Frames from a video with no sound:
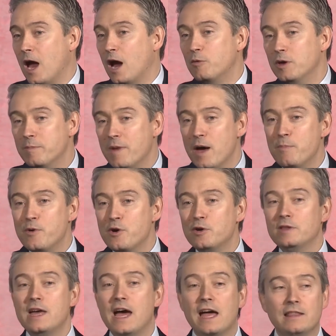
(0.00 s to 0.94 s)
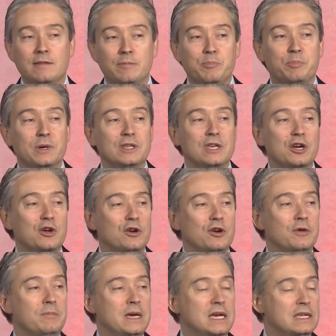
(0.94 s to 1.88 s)
I remember that
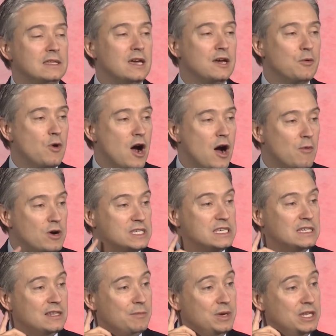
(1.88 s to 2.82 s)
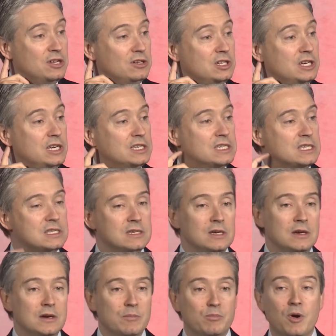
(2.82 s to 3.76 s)
particular meeting where I was in the Middle
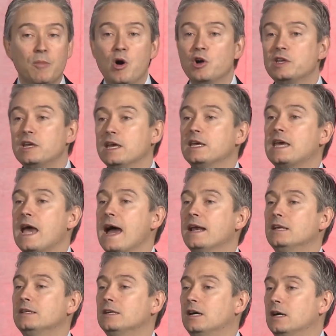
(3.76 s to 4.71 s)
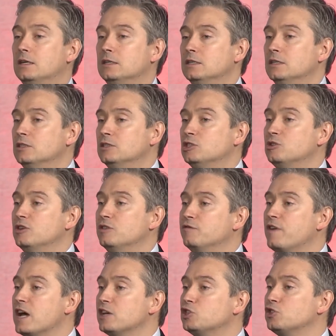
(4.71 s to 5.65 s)
East promoting Canada to
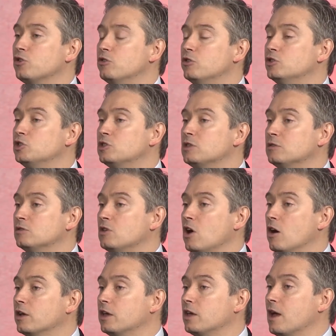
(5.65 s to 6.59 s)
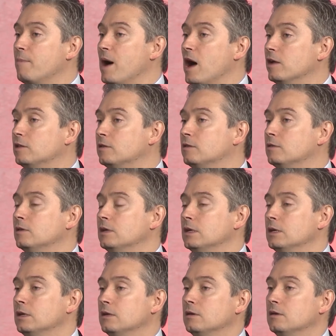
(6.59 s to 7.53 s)
investors, talking about
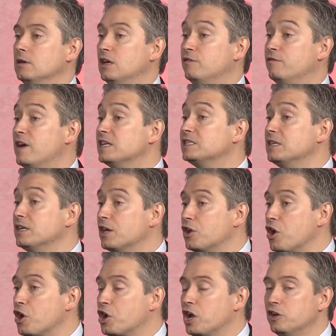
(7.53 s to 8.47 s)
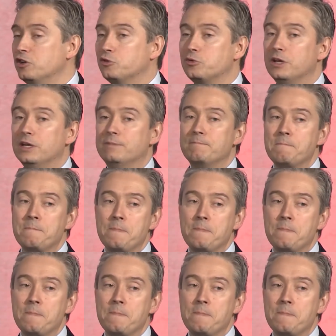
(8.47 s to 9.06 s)
investing in our country.